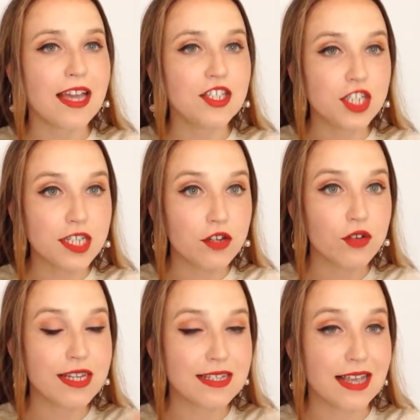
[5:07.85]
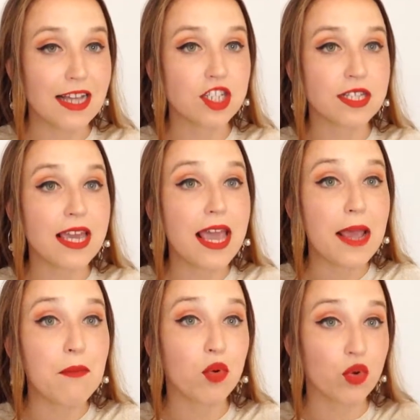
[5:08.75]
and chicory is actually
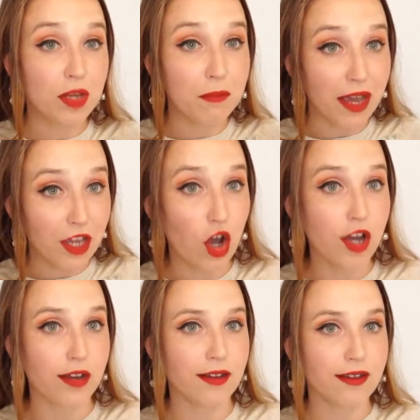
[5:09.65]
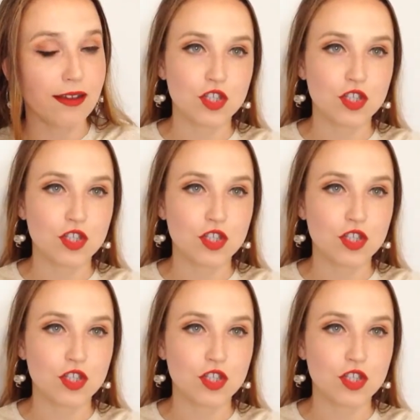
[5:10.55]
a prebiotic.